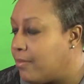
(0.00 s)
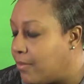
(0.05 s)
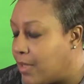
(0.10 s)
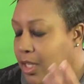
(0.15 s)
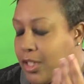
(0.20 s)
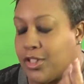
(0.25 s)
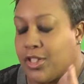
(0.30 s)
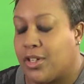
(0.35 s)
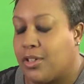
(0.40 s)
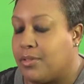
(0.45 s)

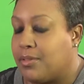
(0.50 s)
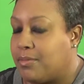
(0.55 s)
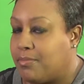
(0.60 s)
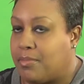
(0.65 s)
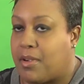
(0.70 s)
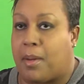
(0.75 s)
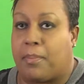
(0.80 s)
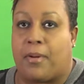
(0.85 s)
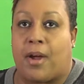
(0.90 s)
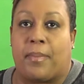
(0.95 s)
adult?
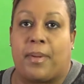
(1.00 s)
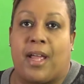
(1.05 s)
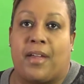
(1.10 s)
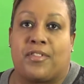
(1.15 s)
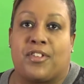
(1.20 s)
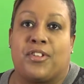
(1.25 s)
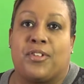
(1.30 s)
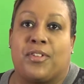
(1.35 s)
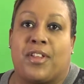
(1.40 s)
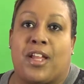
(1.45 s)
I'll probably have
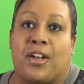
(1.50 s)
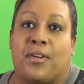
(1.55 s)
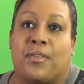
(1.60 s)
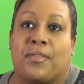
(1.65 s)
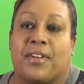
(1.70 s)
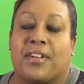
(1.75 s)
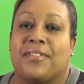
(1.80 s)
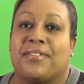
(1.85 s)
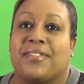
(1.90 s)
to do that over.